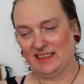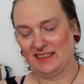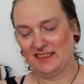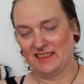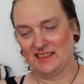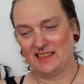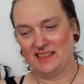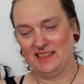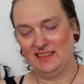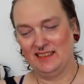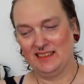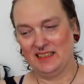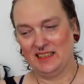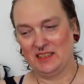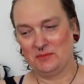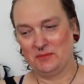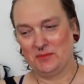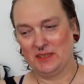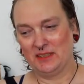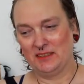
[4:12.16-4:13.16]
I can see
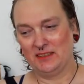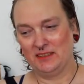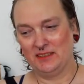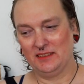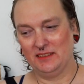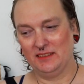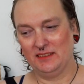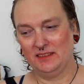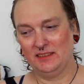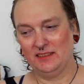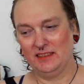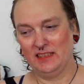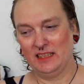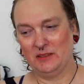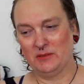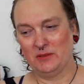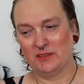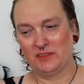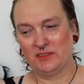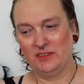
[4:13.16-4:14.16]
that, but
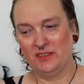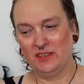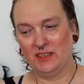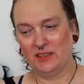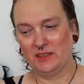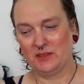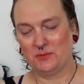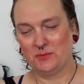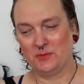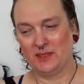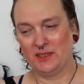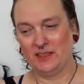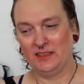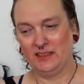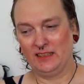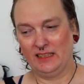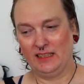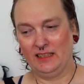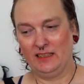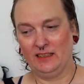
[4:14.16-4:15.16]
there was not one
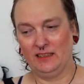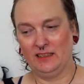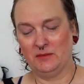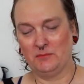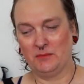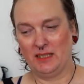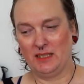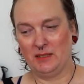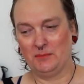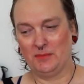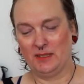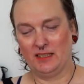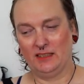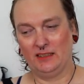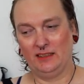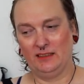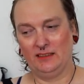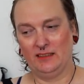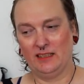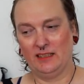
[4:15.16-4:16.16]
day in my
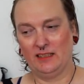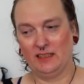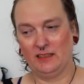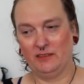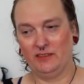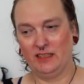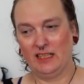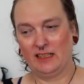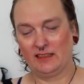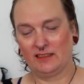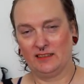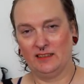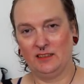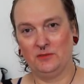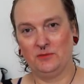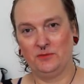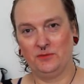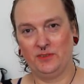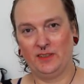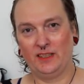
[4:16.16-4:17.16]
body that I actually
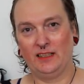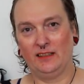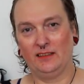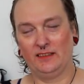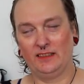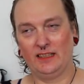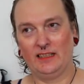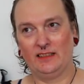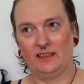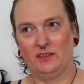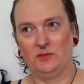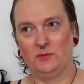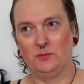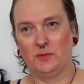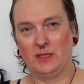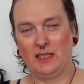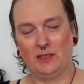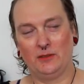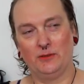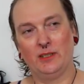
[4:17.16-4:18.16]
felt that,
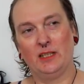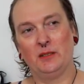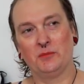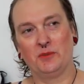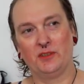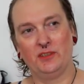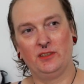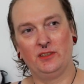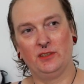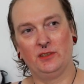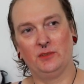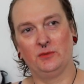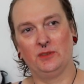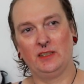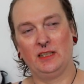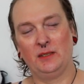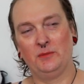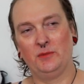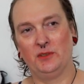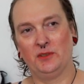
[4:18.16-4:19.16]
wow, I'm cute,
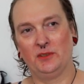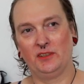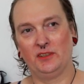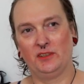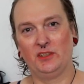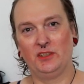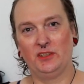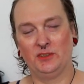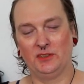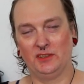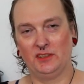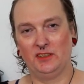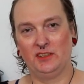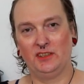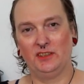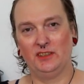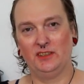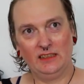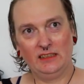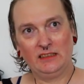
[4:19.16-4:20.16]
I look good.
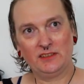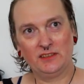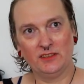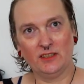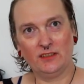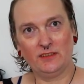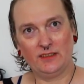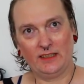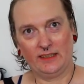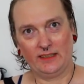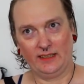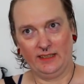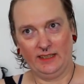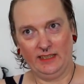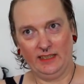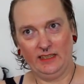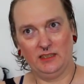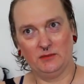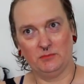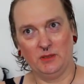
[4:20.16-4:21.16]
It's not that I
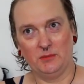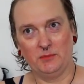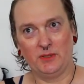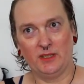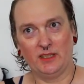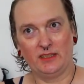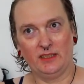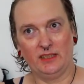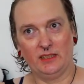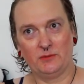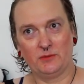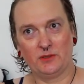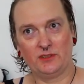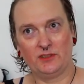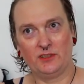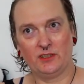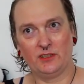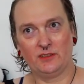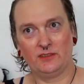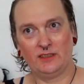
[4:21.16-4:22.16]
hated my body, it was
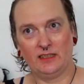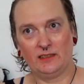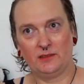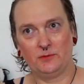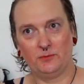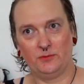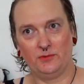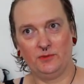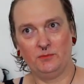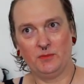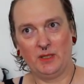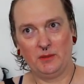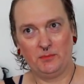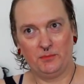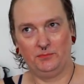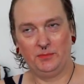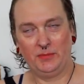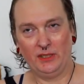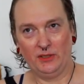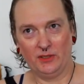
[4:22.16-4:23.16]
just that my
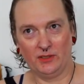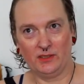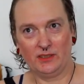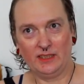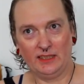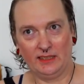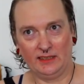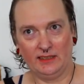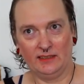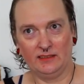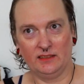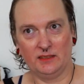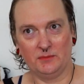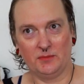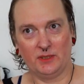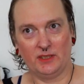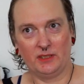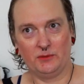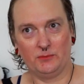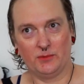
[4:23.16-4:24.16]
belonging in the
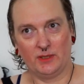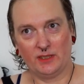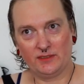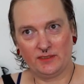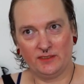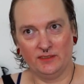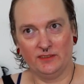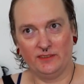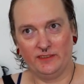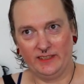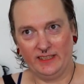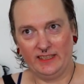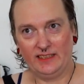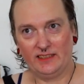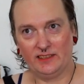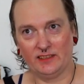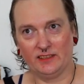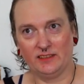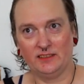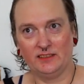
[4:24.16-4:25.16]
body wasn't
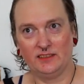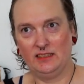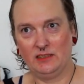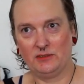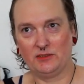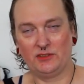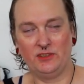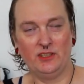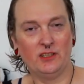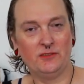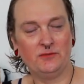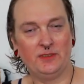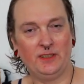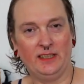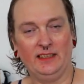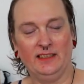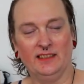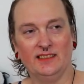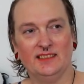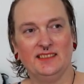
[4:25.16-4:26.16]
there. There was
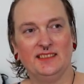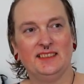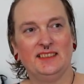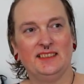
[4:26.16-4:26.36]
nothing.